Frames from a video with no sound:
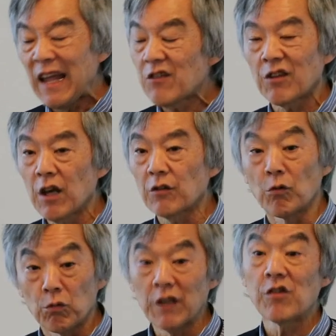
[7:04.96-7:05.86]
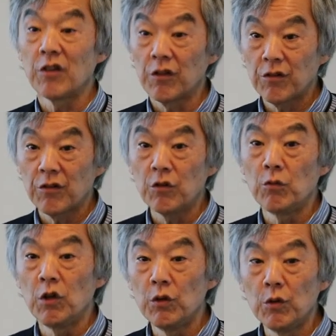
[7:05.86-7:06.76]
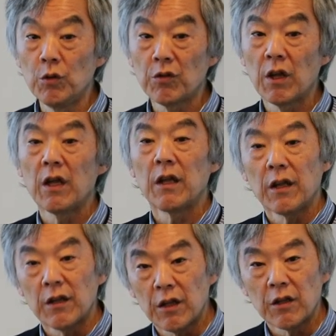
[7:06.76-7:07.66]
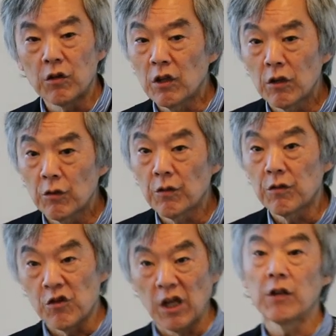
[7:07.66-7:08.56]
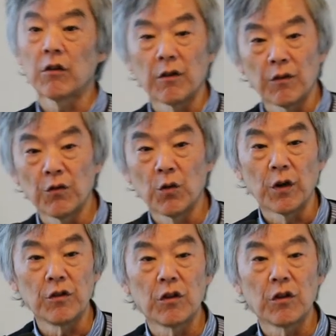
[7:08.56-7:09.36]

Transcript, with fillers: takes out the richness. You lose, you can lose gender of the voice.